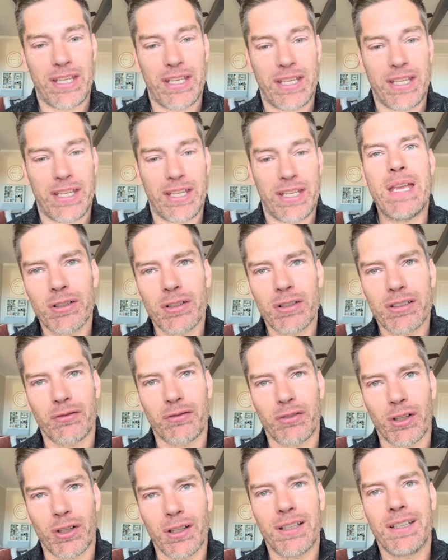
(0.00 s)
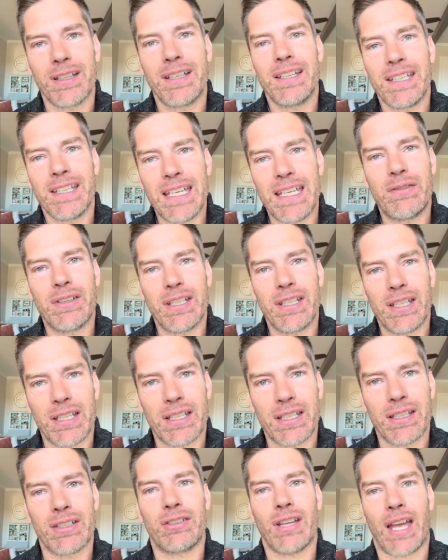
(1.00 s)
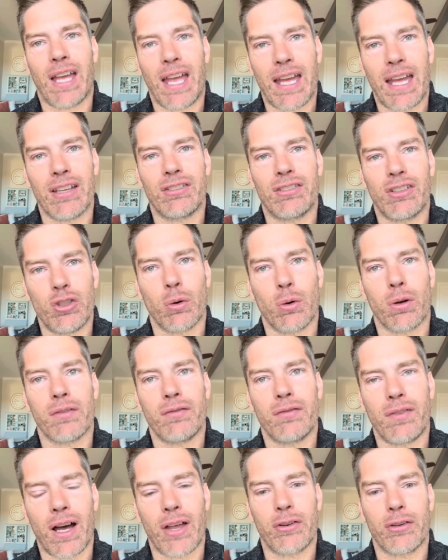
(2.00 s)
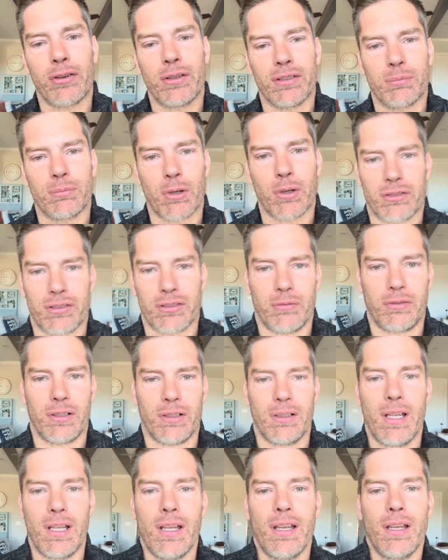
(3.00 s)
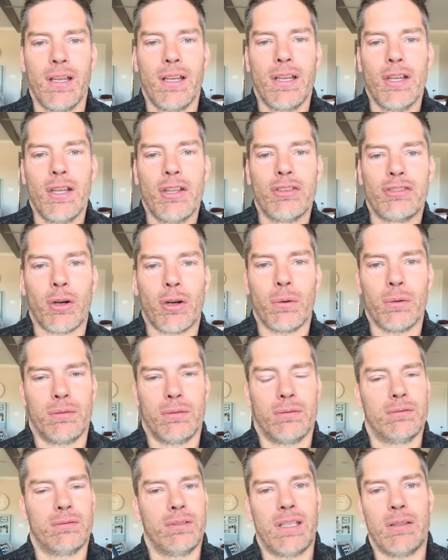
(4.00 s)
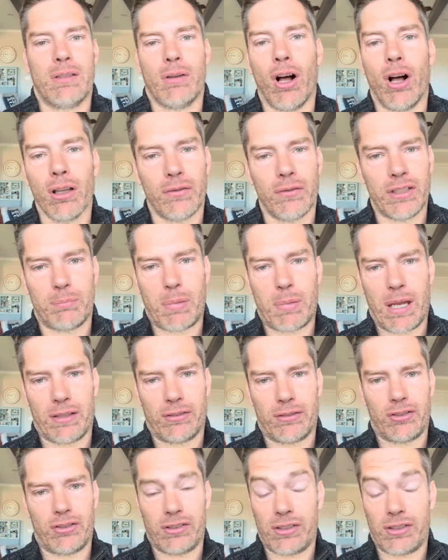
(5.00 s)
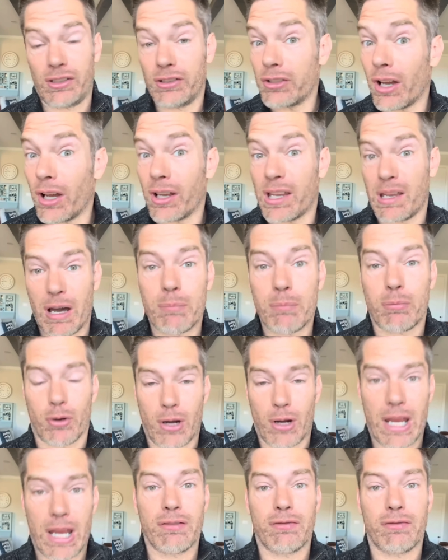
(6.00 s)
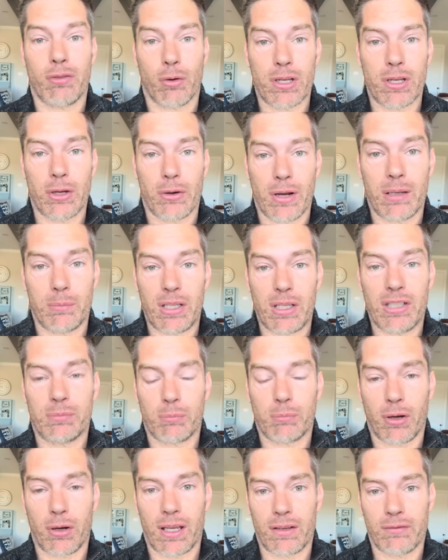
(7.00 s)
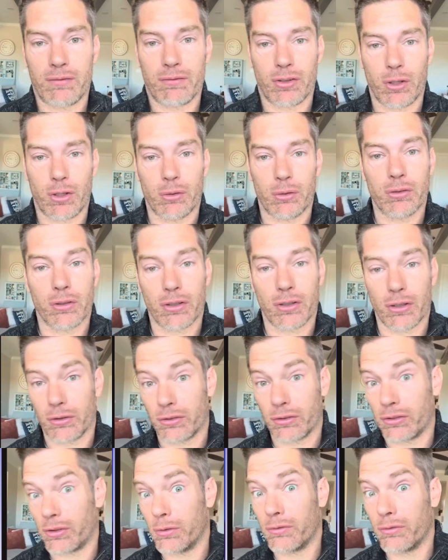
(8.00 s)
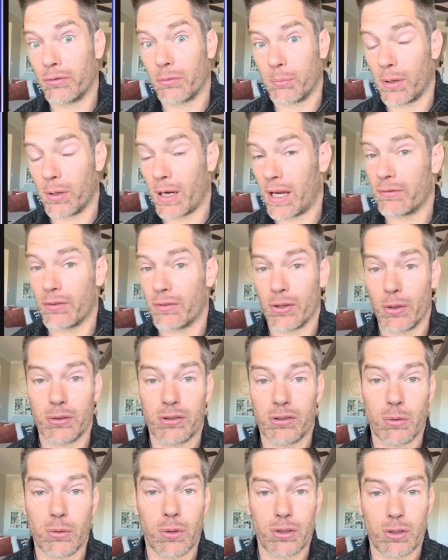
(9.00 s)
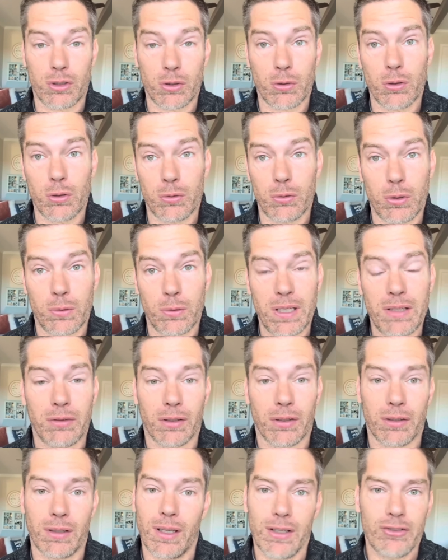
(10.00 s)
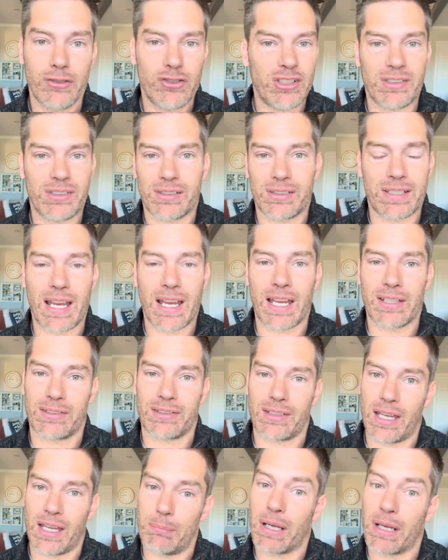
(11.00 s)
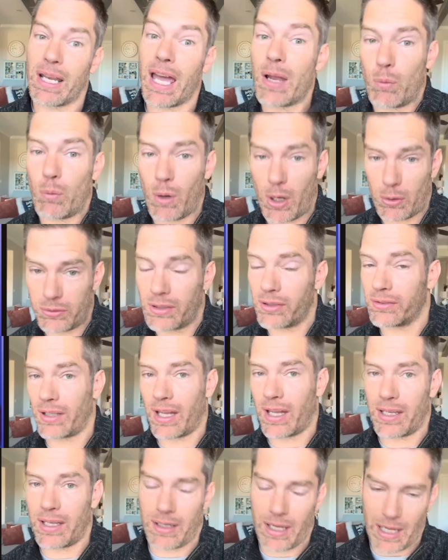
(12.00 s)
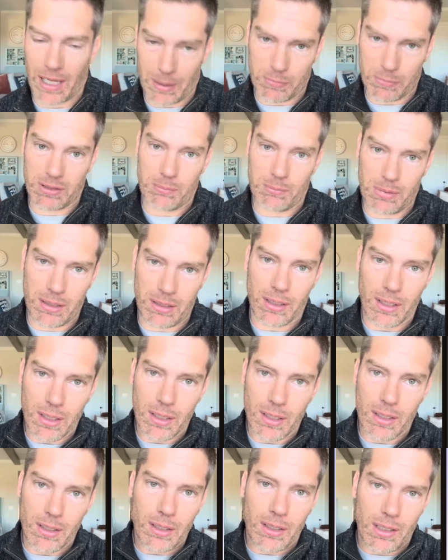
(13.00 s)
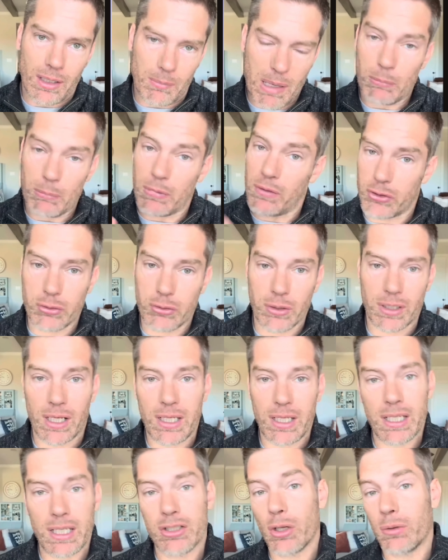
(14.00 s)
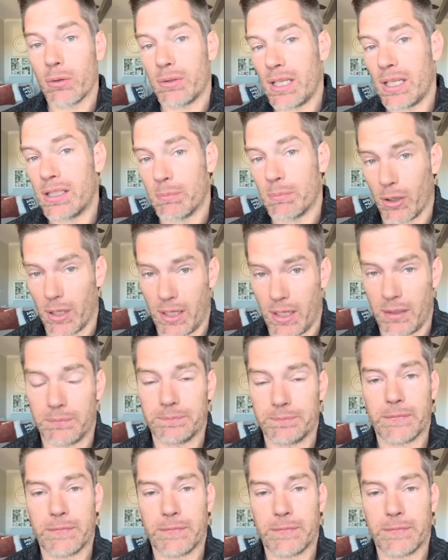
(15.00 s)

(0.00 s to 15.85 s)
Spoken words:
Be merciful, even as your Father is merciful. So in all of these passages, he's talking about praying for your enemies, praying for those who curse you, praying for those who do evil. Jesus did not say, but I won't, because I happen to be a member of the Trinity and don't need to pray.